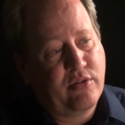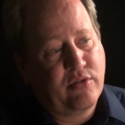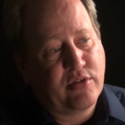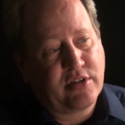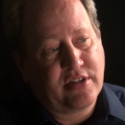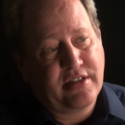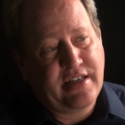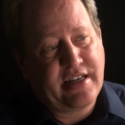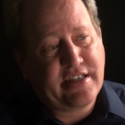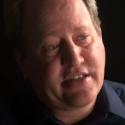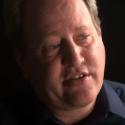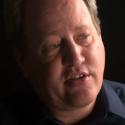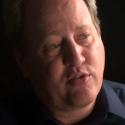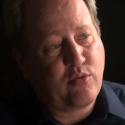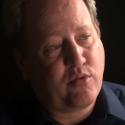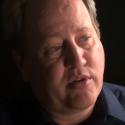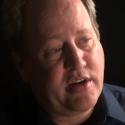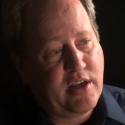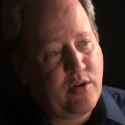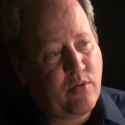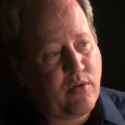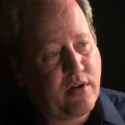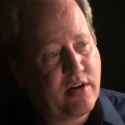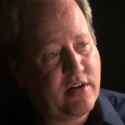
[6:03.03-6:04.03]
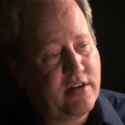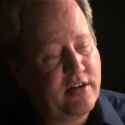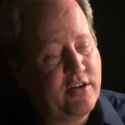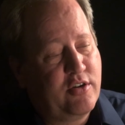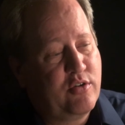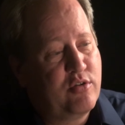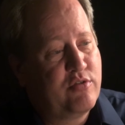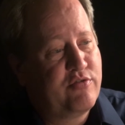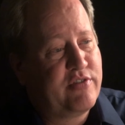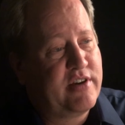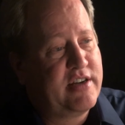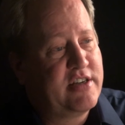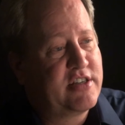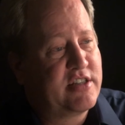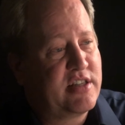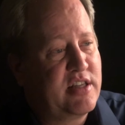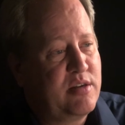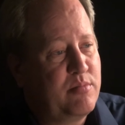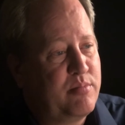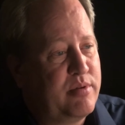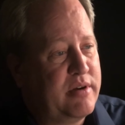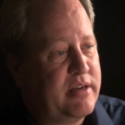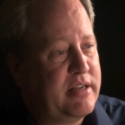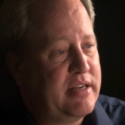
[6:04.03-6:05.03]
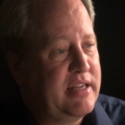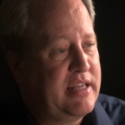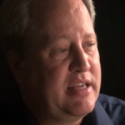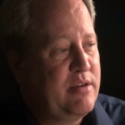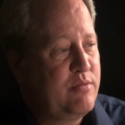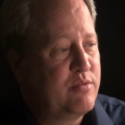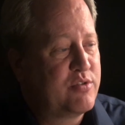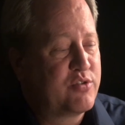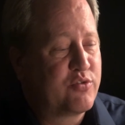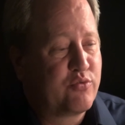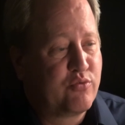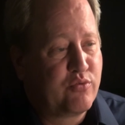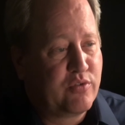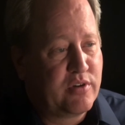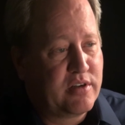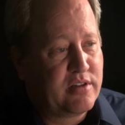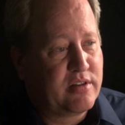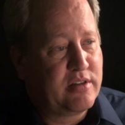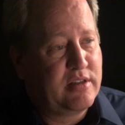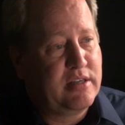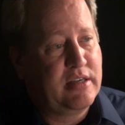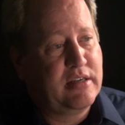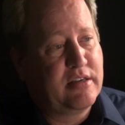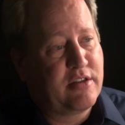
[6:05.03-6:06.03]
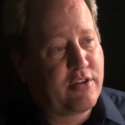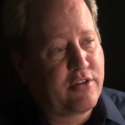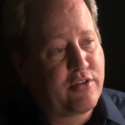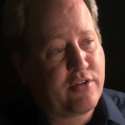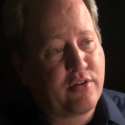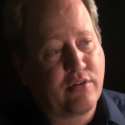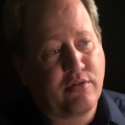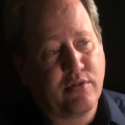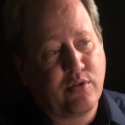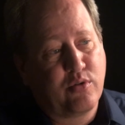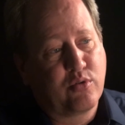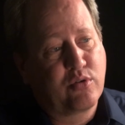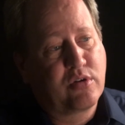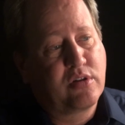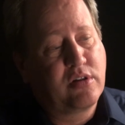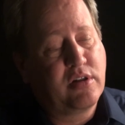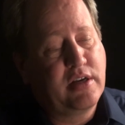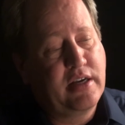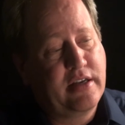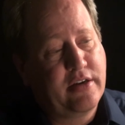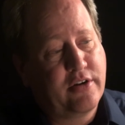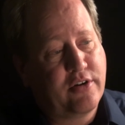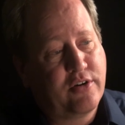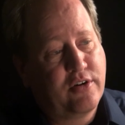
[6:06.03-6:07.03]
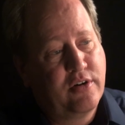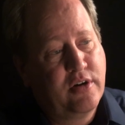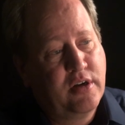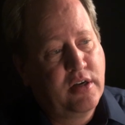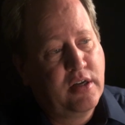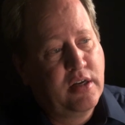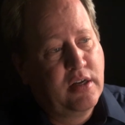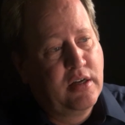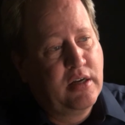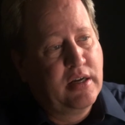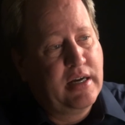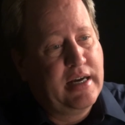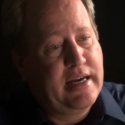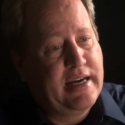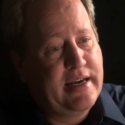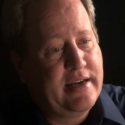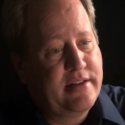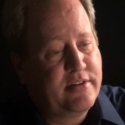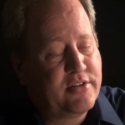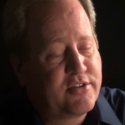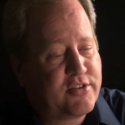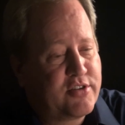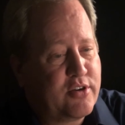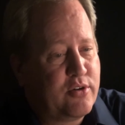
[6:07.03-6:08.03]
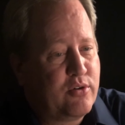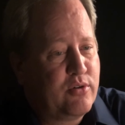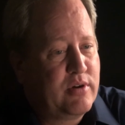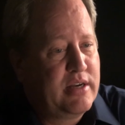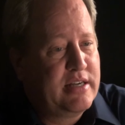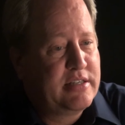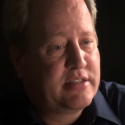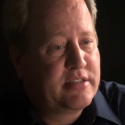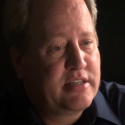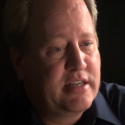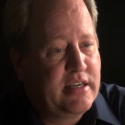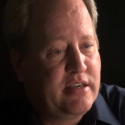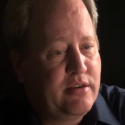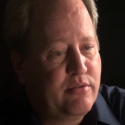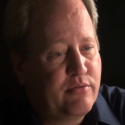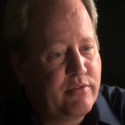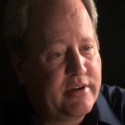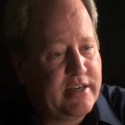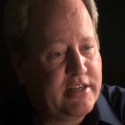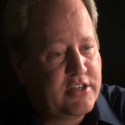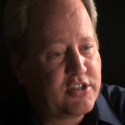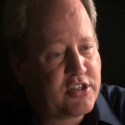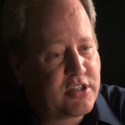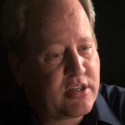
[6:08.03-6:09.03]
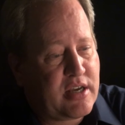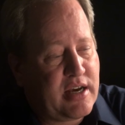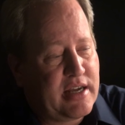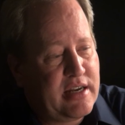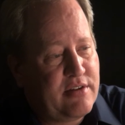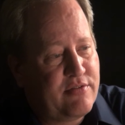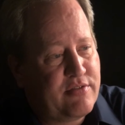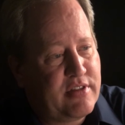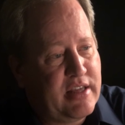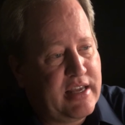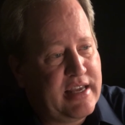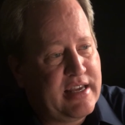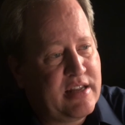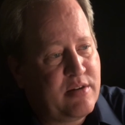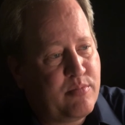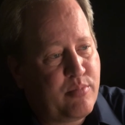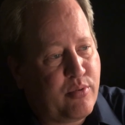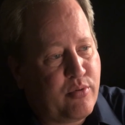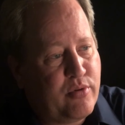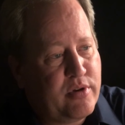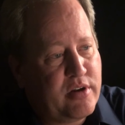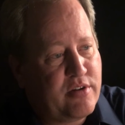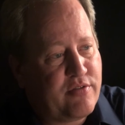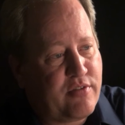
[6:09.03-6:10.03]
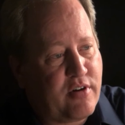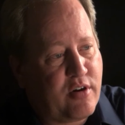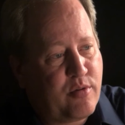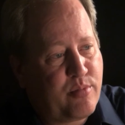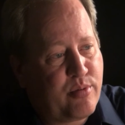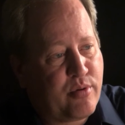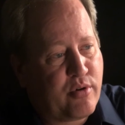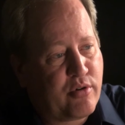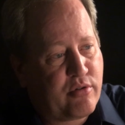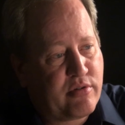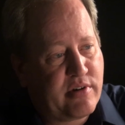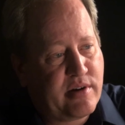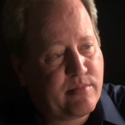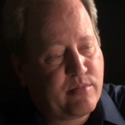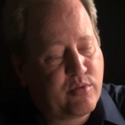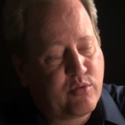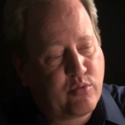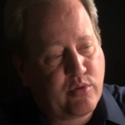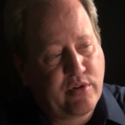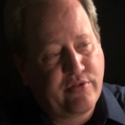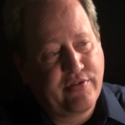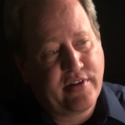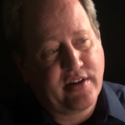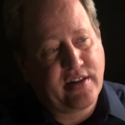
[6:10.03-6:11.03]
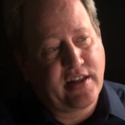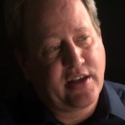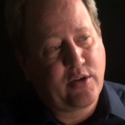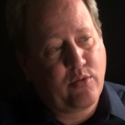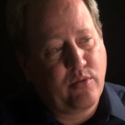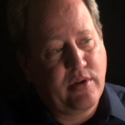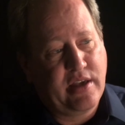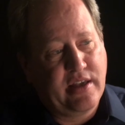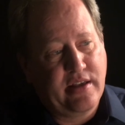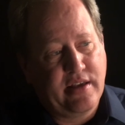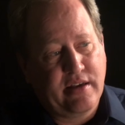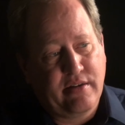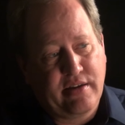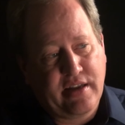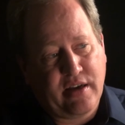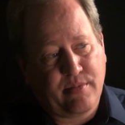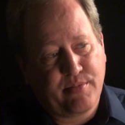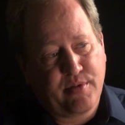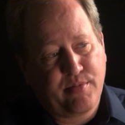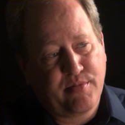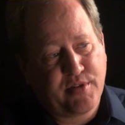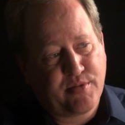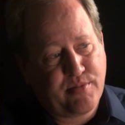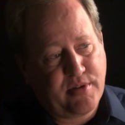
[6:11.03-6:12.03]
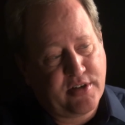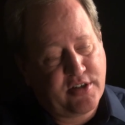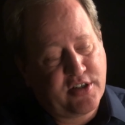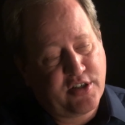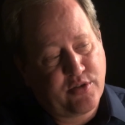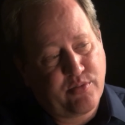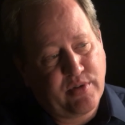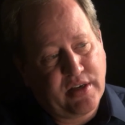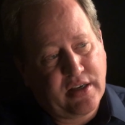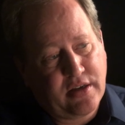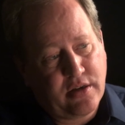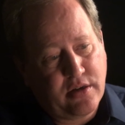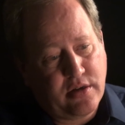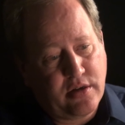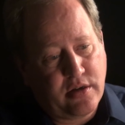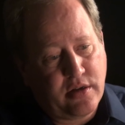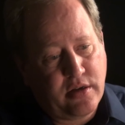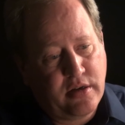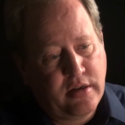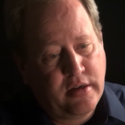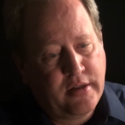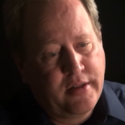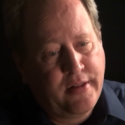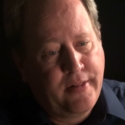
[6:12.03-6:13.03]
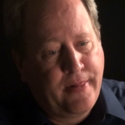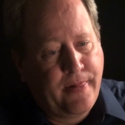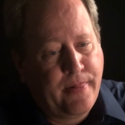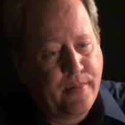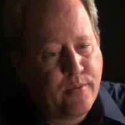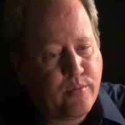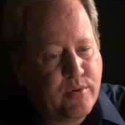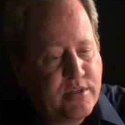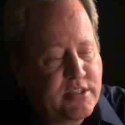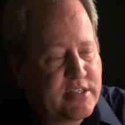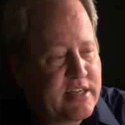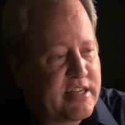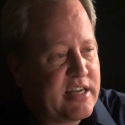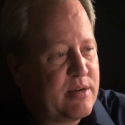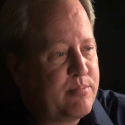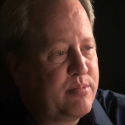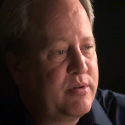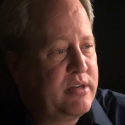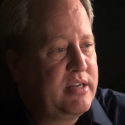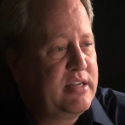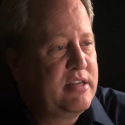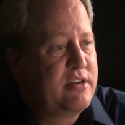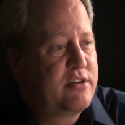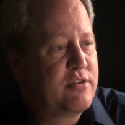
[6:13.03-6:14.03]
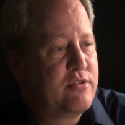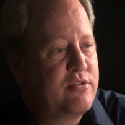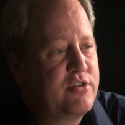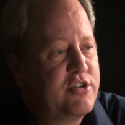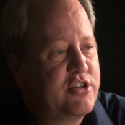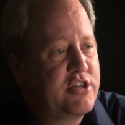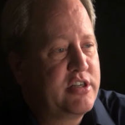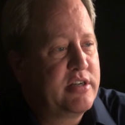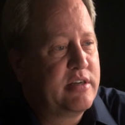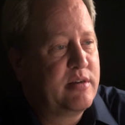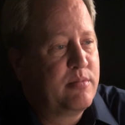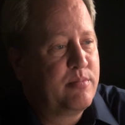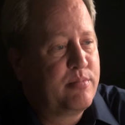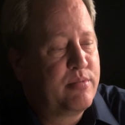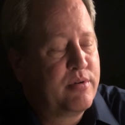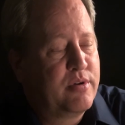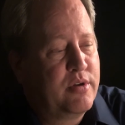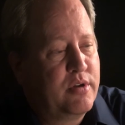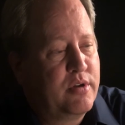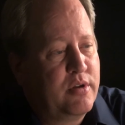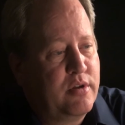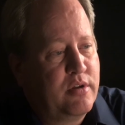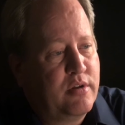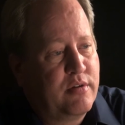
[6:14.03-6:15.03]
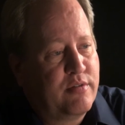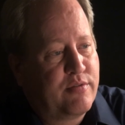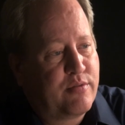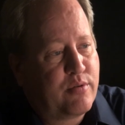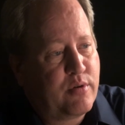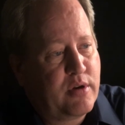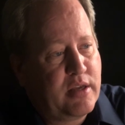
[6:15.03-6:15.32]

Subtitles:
wasn't necessarily what he wanted to do eventually, but he was really a thorough cleaner. And so as he reached kind of the end point of our program, where we felt like we had helped him as much as we could, we set up an internship for